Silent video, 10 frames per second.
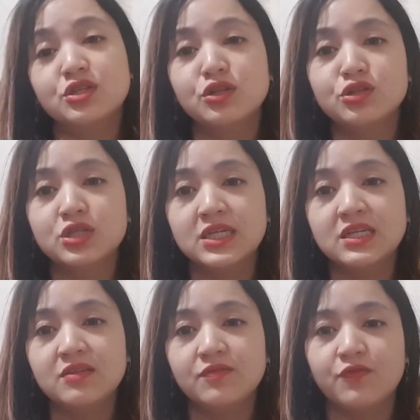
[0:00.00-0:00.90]

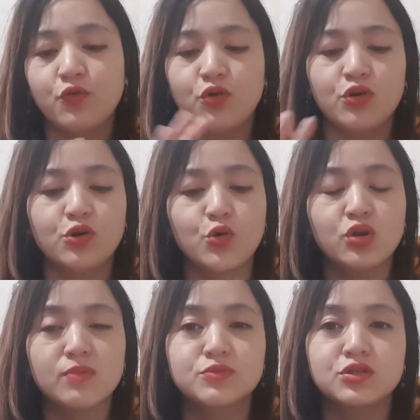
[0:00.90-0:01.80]
children, for
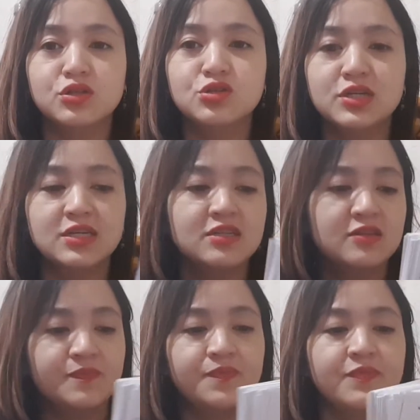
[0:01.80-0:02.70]
grown-up
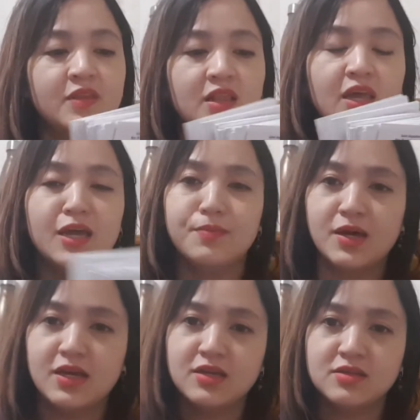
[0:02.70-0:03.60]
children, like
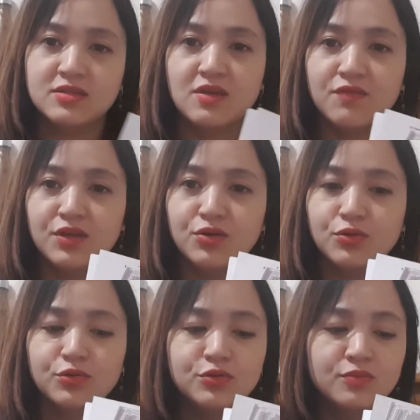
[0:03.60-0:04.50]
my
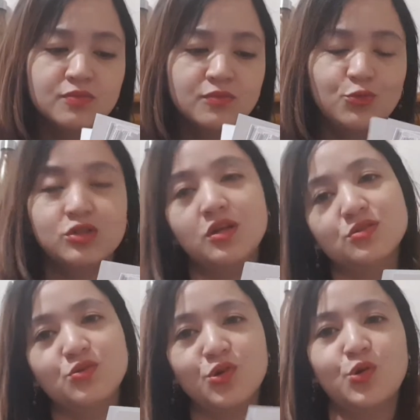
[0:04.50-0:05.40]
7-year-old. Well,
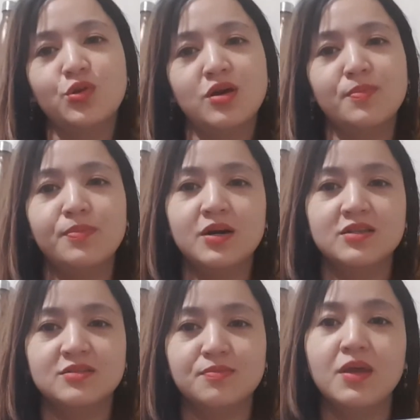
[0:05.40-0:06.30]
not so grown up,
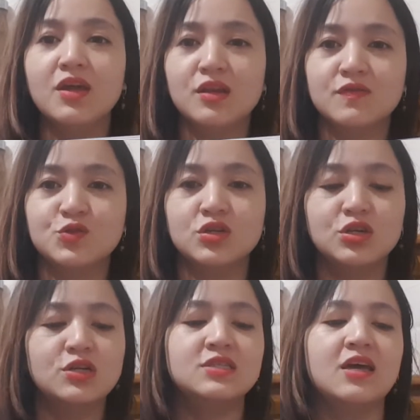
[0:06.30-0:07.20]
but big enough to
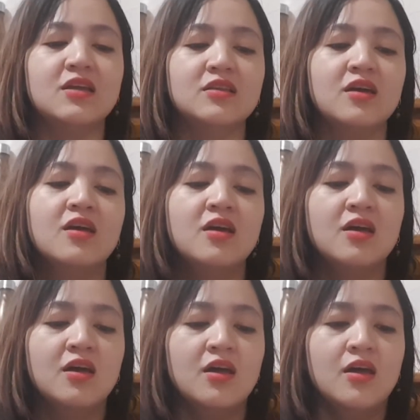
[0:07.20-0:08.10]
understand.
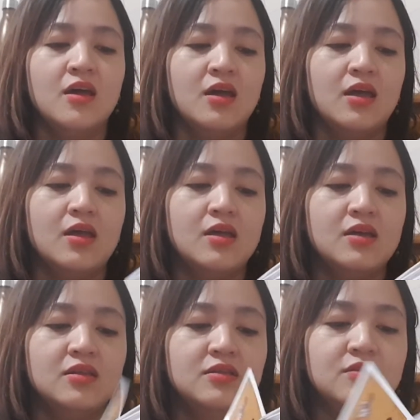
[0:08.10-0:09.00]

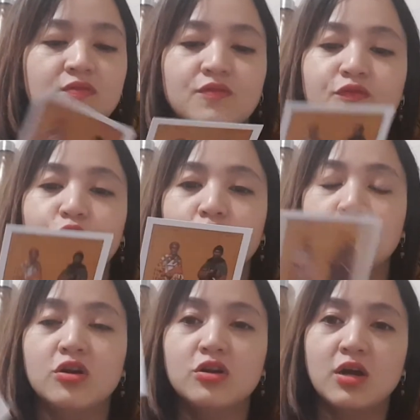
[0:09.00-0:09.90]
And
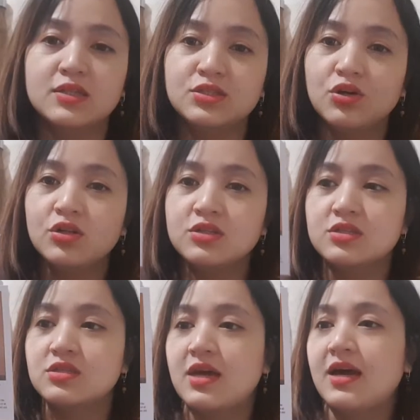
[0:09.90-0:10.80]
for
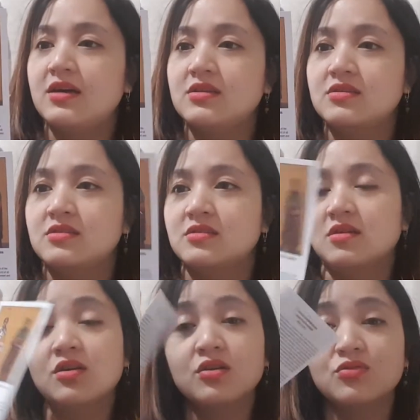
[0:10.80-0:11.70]
adults, as
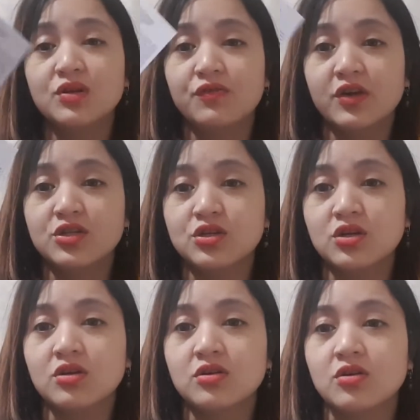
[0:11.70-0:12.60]
a good
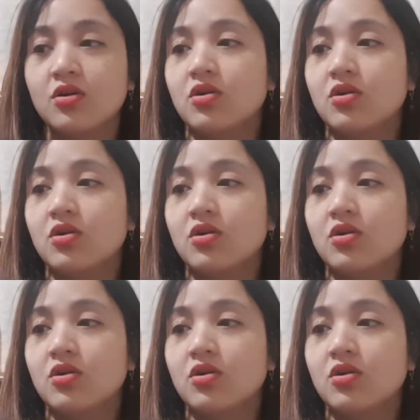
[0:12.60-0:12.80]
refresher